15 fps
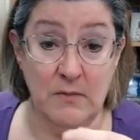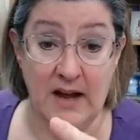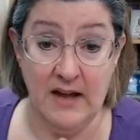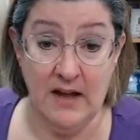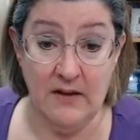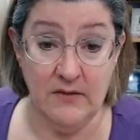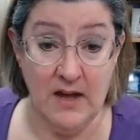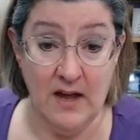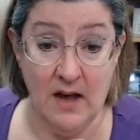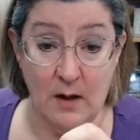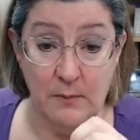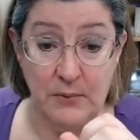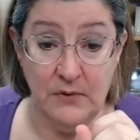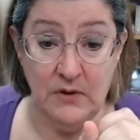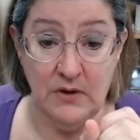I have a
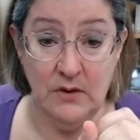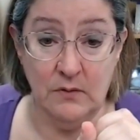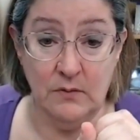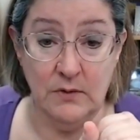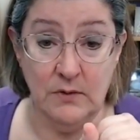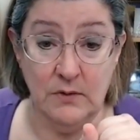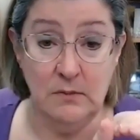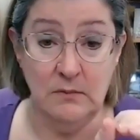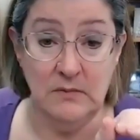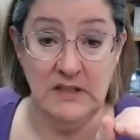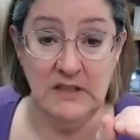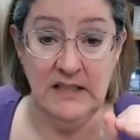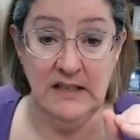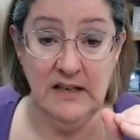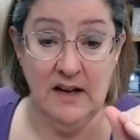helper in the room,
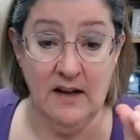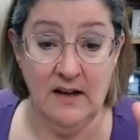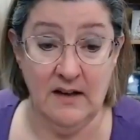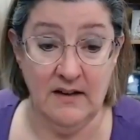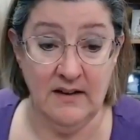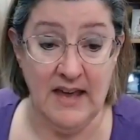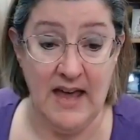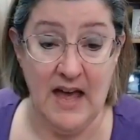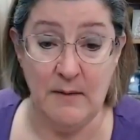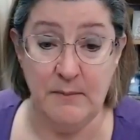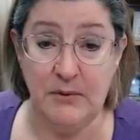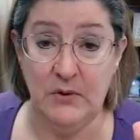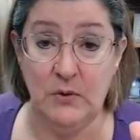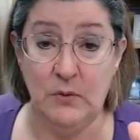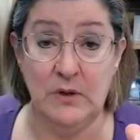Linda Cap,
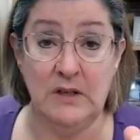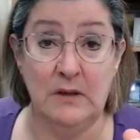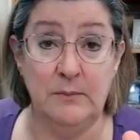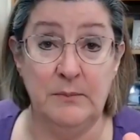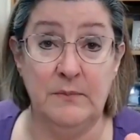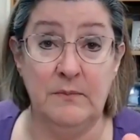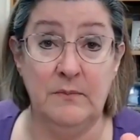who will,